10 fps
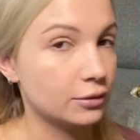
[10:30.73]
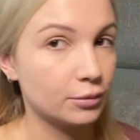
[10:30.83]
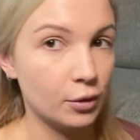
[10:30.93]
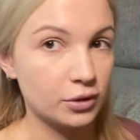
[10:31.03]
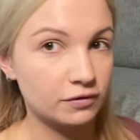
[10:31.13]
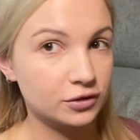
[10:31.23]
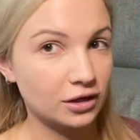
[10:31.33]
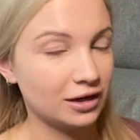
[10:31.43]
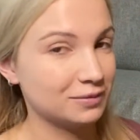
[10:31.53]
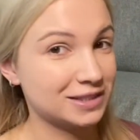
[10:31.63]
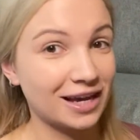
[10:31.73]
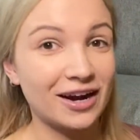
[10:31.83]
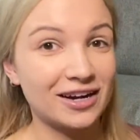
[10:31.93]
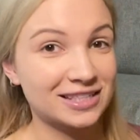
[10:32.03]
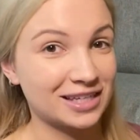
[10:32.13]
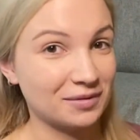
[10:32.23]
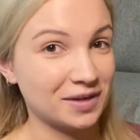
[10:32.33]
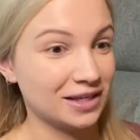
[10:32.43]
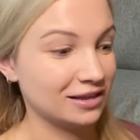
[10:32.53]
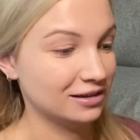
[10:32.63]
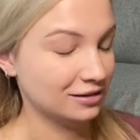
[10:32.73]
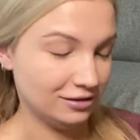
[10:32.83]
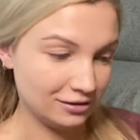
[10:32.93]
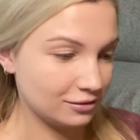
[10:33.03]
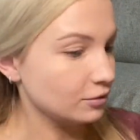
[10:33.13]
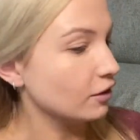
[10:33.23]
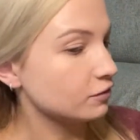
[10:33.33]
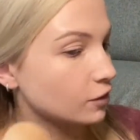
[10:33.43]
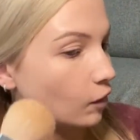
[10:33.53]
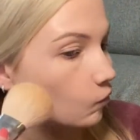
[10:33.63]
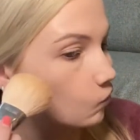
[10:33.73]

I'm scared it's gonna be rough. Okay.